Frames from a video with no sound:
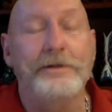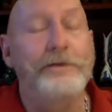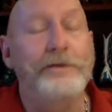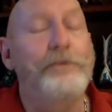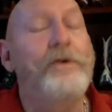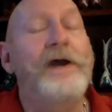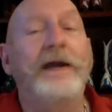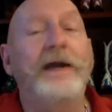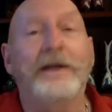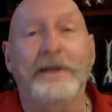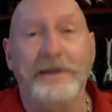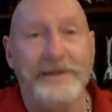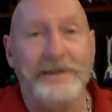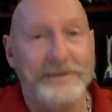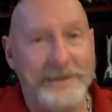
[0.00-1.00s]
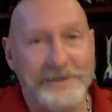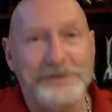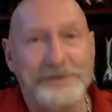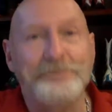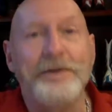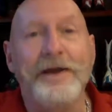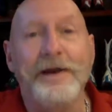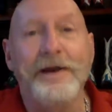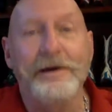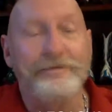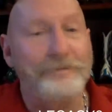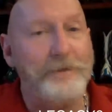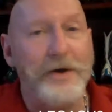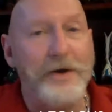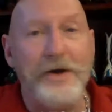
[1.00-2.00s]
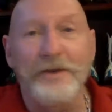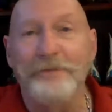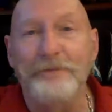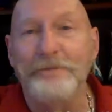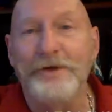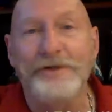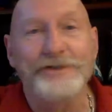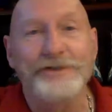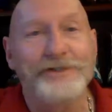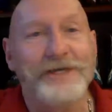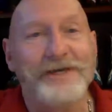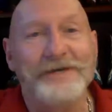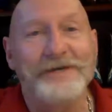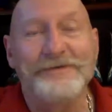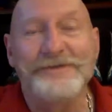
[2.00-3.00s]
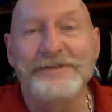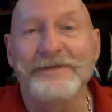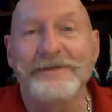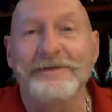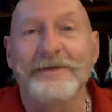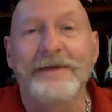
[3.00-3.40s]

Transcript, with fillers: quickly disappear from all the bookshelves. And